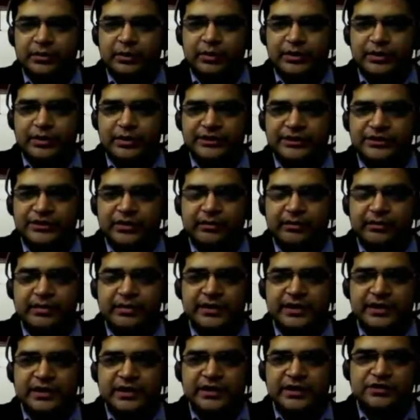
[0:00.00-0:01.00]
once you're
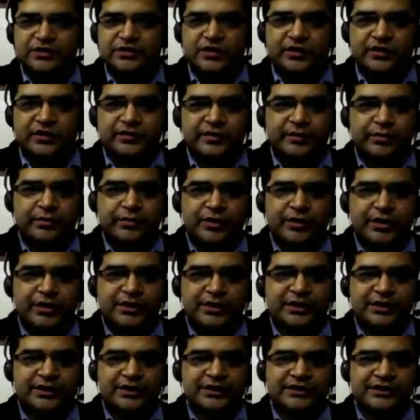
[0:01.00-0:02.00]
making a software
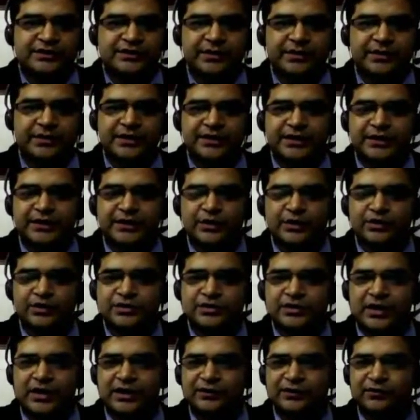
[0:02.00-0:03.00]
product, it doesn't mean that
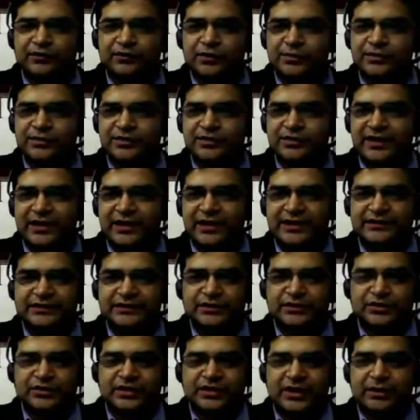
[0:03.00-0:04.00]
you start from
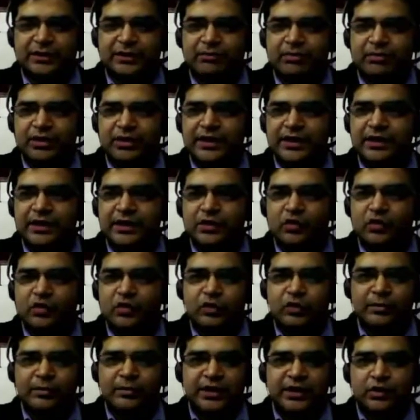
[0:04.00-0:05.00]
scratch and you start building
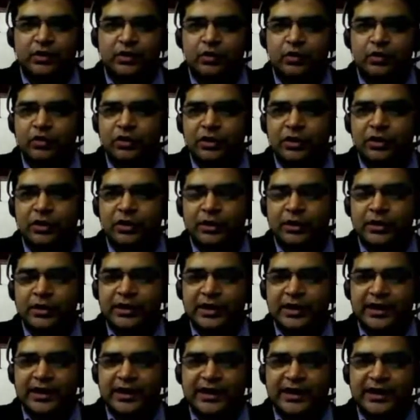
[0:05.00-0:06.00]
code by code
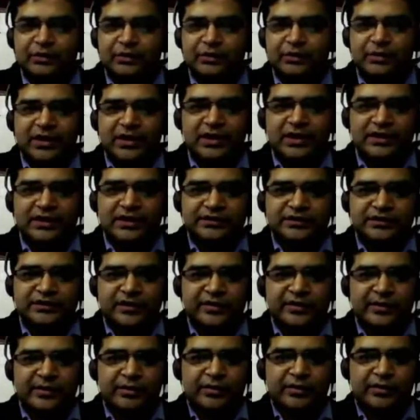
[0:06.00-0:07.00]
and you build a
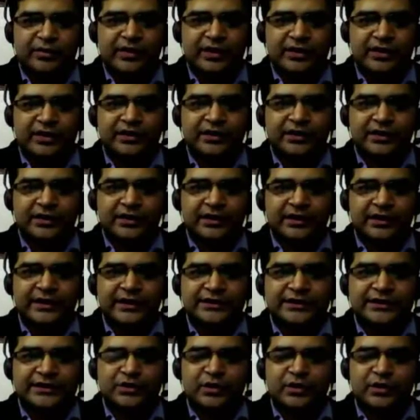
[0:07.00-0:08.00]
software product.
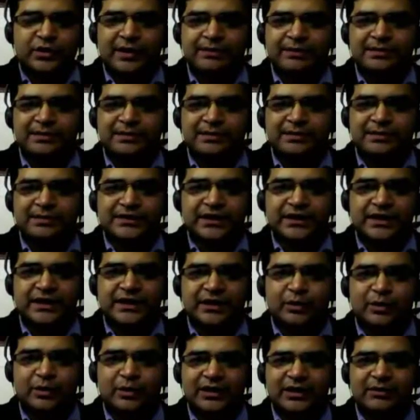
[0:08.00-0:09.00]
It so happens
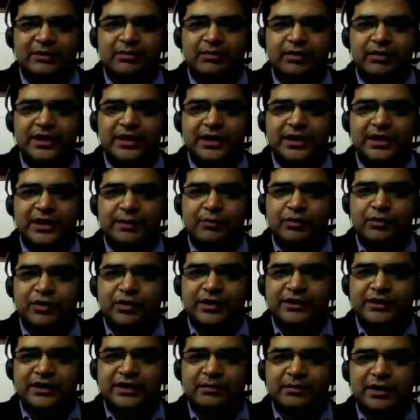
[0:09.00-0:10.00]
that while building a
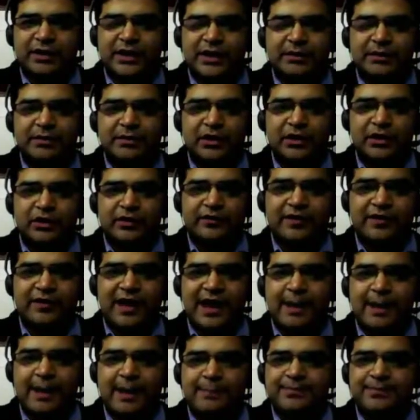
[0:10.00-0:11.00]
product, there might be a lot
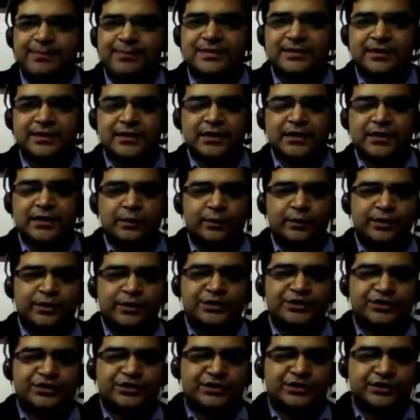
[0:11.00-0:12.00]
of apps
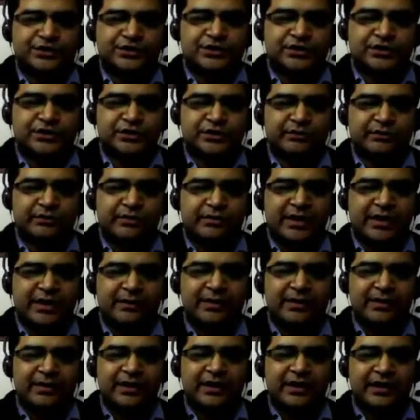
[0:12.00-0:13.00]
which
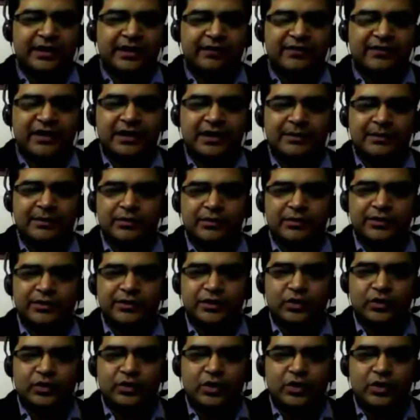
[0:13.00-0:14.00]
might be available
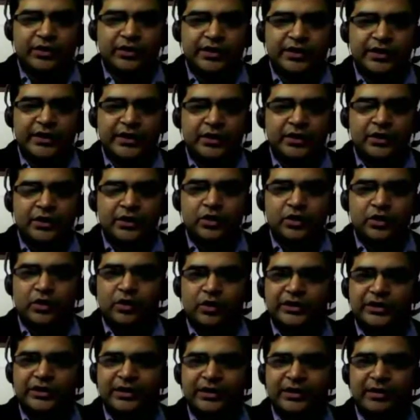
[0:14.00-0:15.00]
with you already,
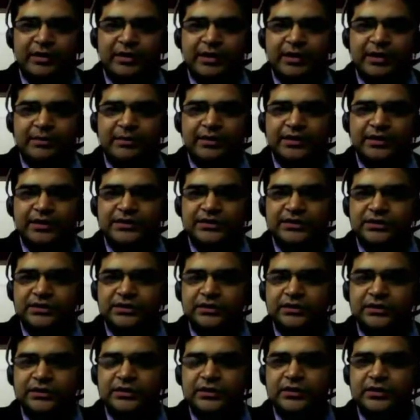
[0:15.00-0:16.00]
or there might be
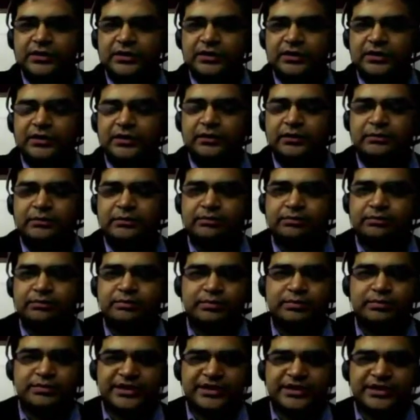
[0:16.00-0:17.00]
certain
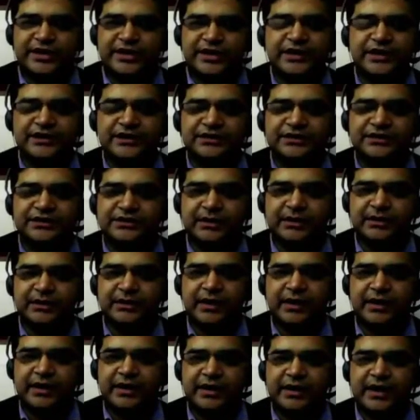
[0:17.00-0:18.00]
screens.
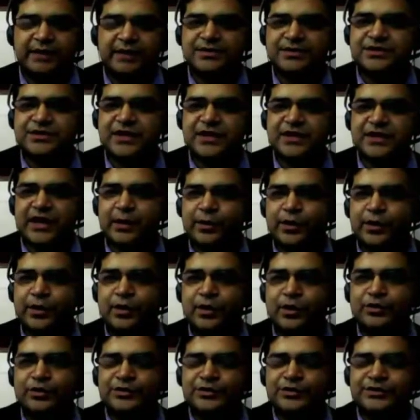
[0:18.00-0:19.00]
There might can be chat
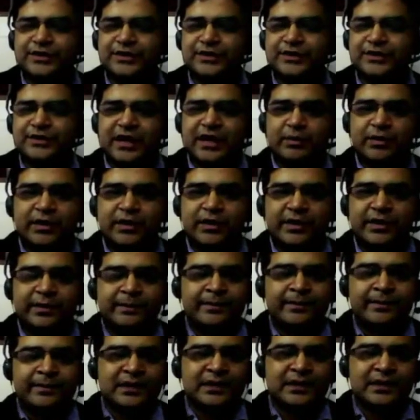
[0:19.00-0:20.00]
windows, there can
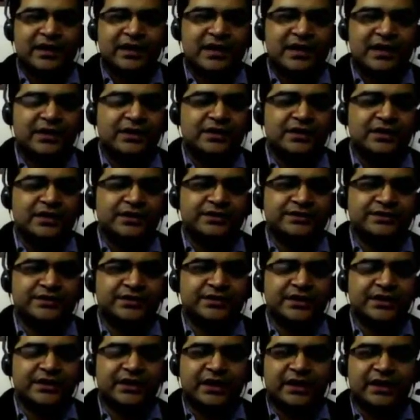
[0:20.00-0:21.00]
be
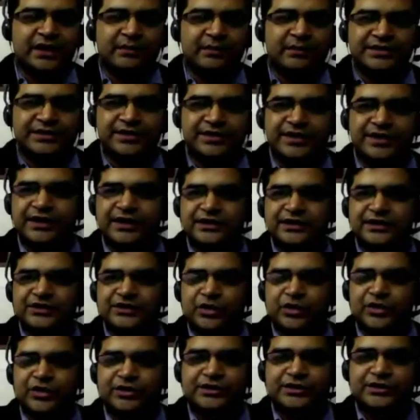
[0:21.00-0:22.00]
ladders, there can be
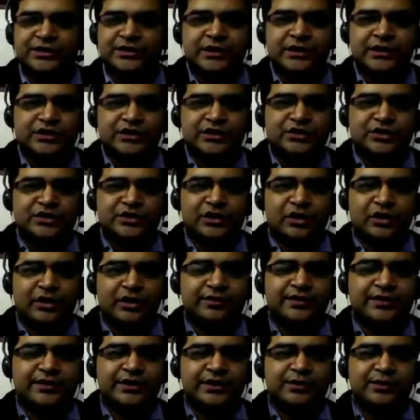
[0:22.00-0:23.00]
screenshots. So a
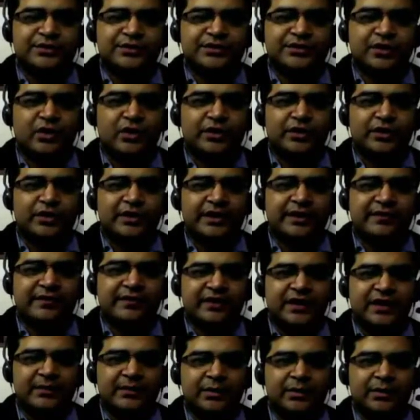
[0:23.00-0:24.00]
lot of things which are already
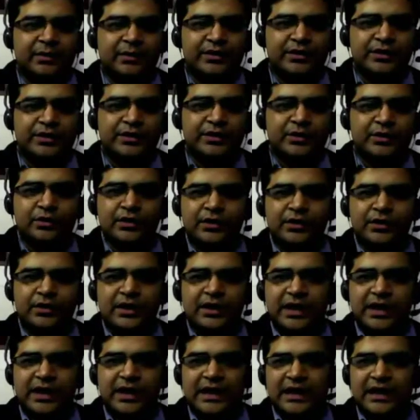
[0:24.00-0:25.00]
available with you.
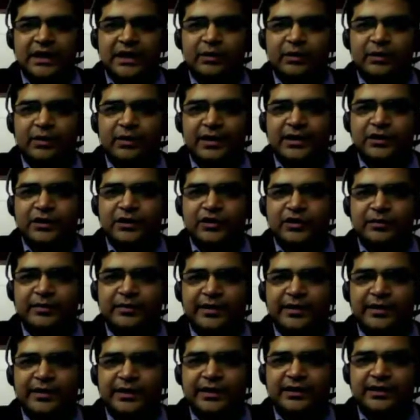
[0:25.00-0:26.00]
And while you
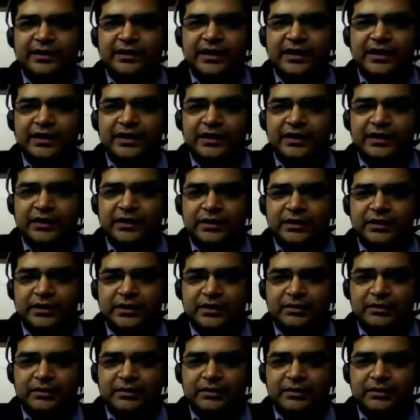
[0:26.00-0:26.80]
are making that